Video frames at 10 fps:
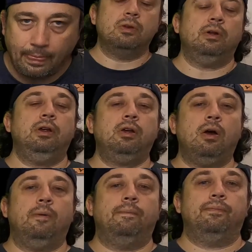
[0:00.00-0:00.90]
So there you
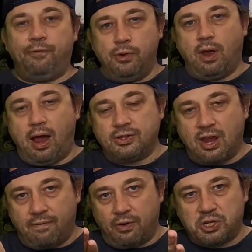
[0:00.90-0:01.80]
go. If you guys
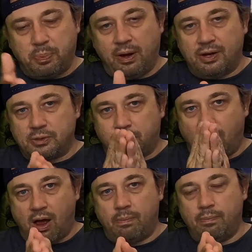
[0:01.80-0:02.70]
ever experience a
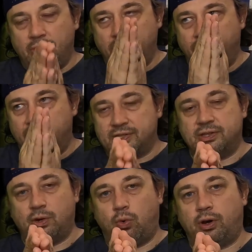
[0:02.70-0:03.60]
problem, this
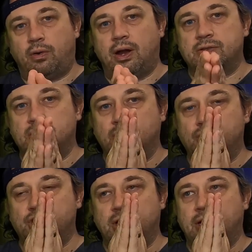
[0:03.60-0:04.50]
is a workaround
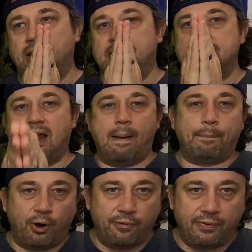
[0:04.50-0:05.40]
solution. It's
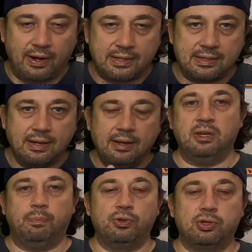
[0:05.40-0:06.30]
not perfect.
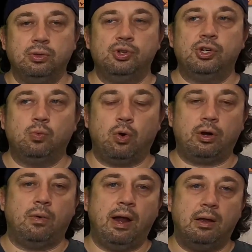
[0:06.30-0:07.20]
Simple solution,
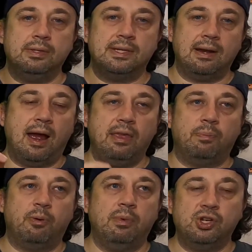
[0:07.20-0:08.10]
workaround, deny the
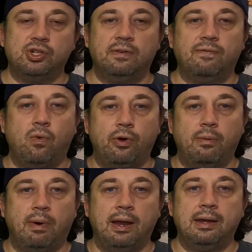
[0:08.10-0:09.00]
permission for
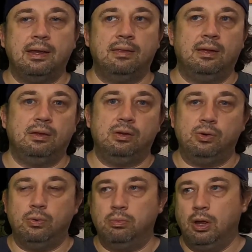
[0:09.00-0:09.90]
your mic, and then
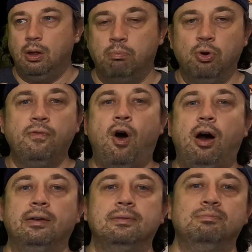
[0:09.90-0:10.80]
you move
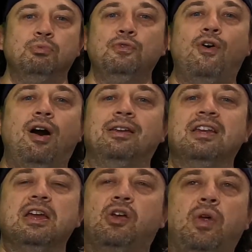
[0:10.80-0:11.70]
on.
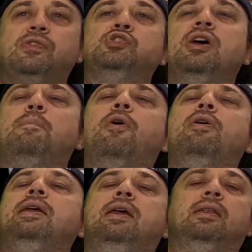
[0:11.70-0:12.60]
Create the chat
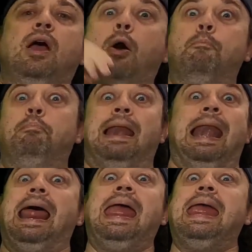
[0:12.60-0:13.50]
party and
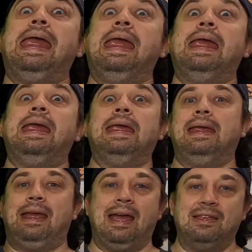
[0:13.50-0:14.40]

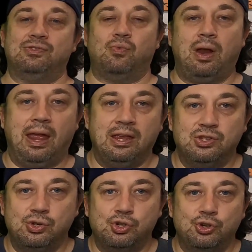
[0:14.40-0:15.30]
play as
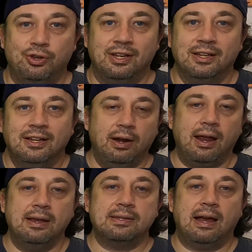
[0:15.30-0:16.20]
you should. All right,
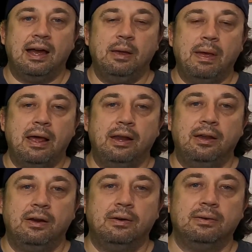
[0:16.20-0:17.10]
guys, I'm out of
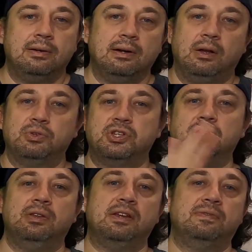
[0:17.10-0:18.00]
here, and I'll see
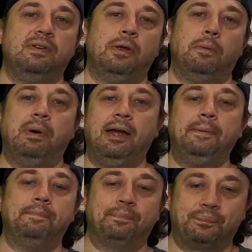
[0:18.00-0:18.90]
you in the next video. Bye.